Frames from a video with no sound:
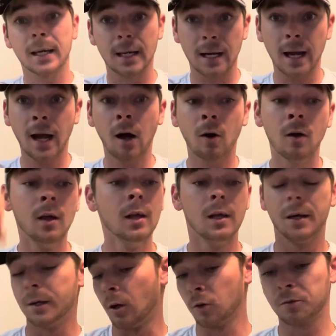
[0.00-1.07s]
out,
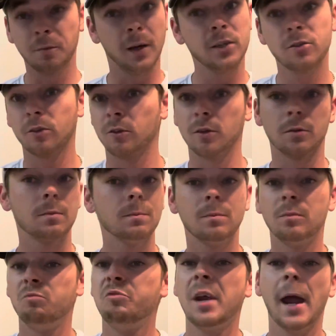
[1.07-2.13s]
and those fish are just
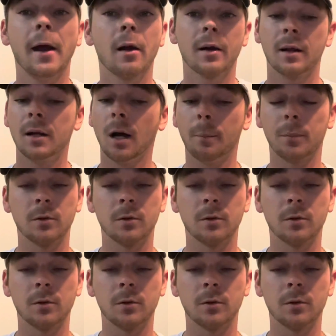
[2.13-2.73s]
tearing it up.